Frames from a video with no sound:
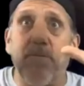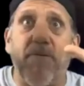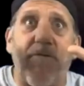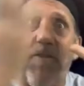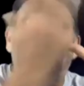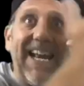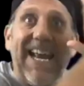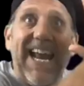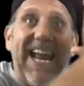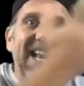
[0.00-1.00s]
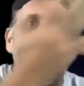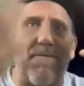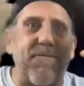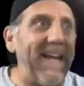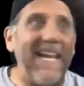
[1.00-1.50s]
fading in and
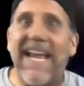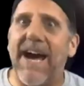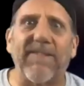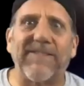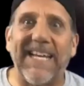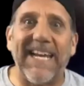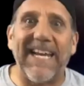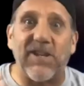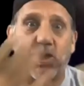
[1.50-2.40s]
fading out of scenes,